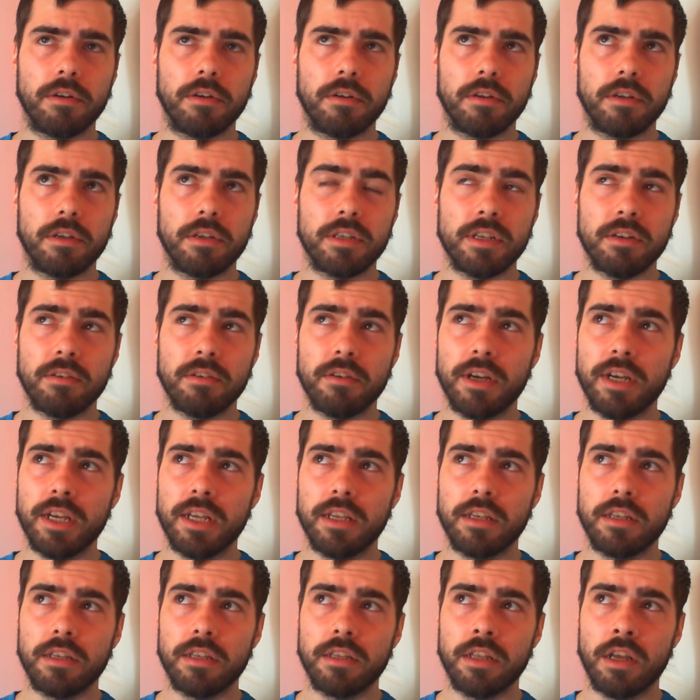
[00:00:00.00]
that right?
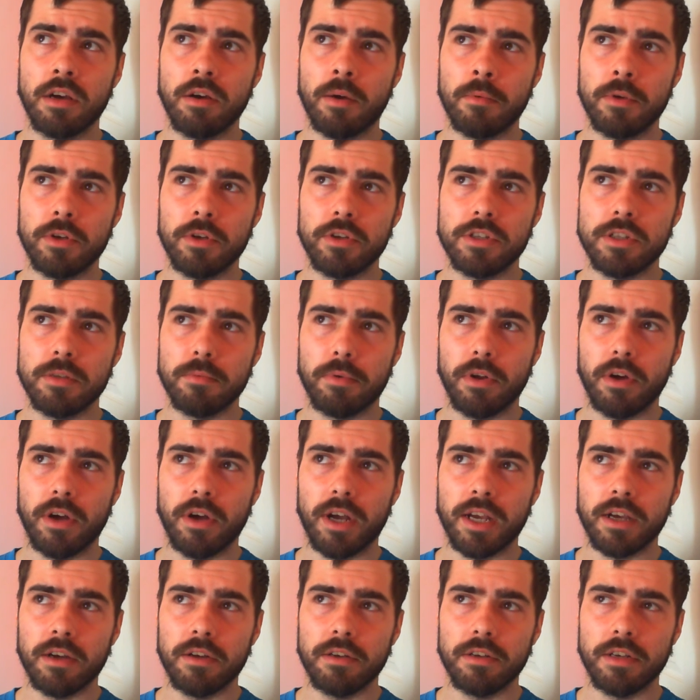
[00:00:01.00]
No, I'm losing the plot. Hang
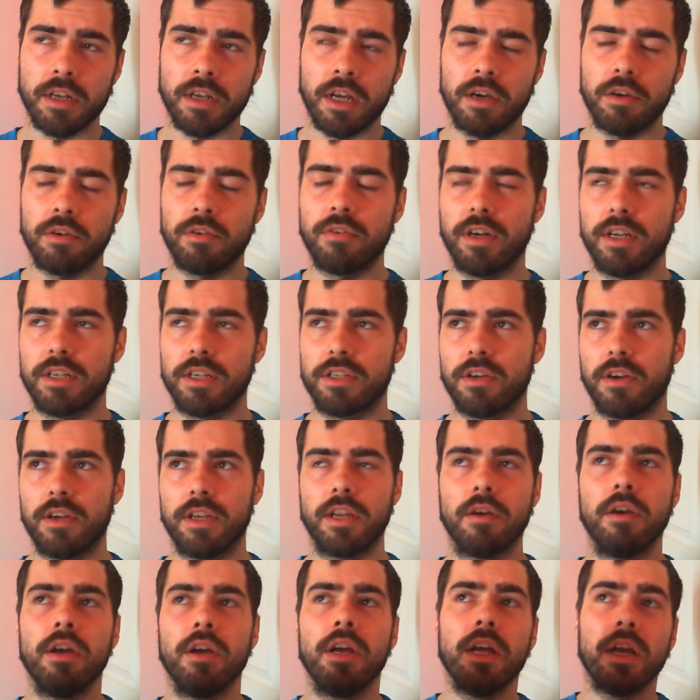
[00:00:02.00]
on. No, right, sorry, no.
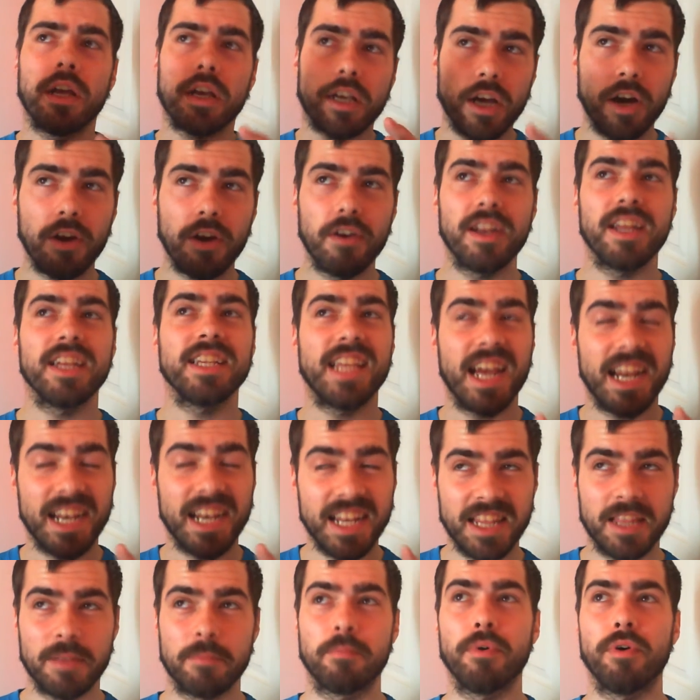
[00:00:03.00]
Kone's headed
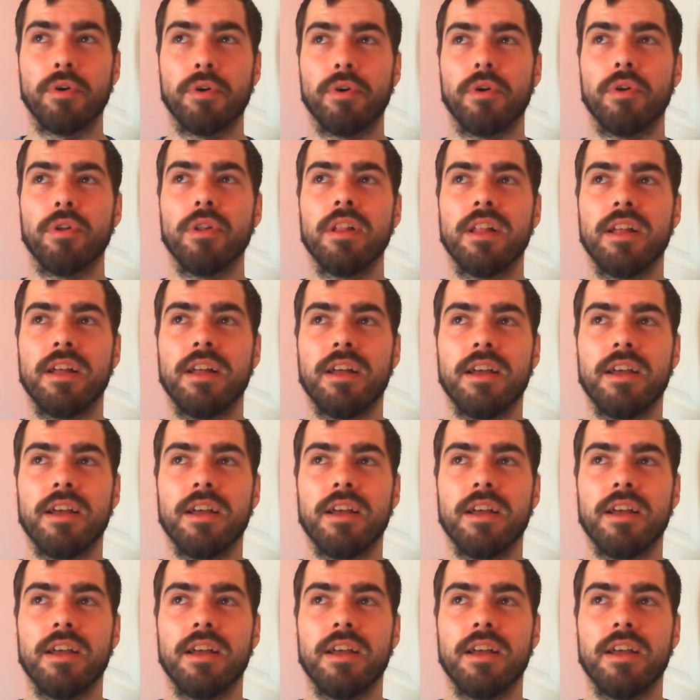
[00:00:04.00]
the ball.